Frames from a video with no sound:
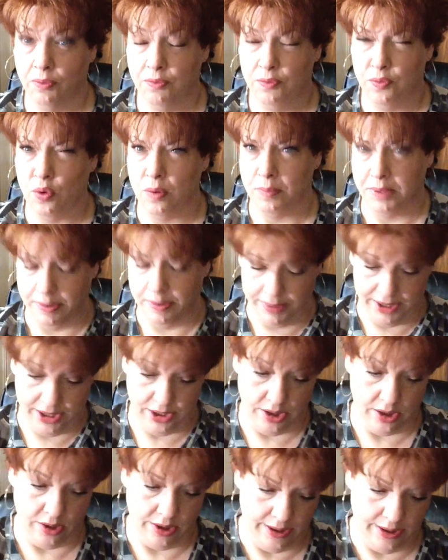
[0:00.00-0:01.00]
form an
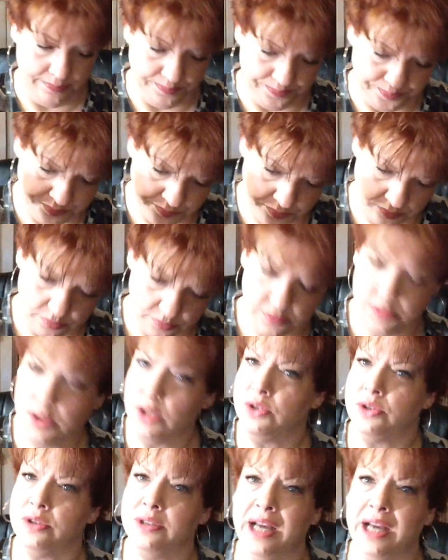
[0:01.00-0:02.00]
opinion on it.
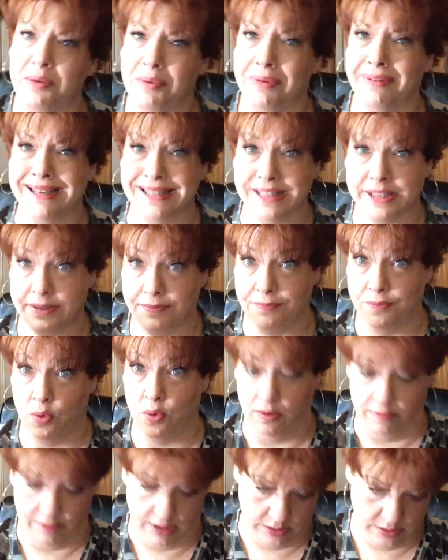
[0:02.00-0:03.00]
So now we're at
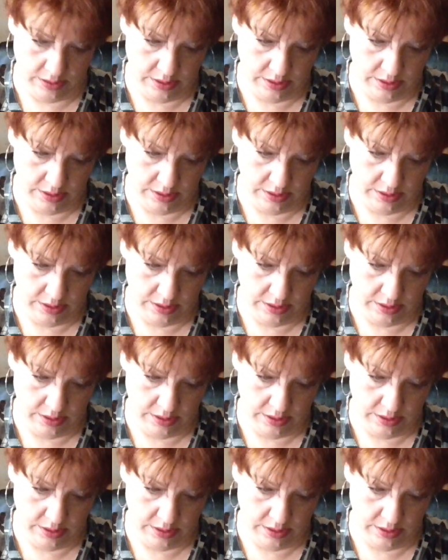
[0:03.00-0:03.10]
Sephora.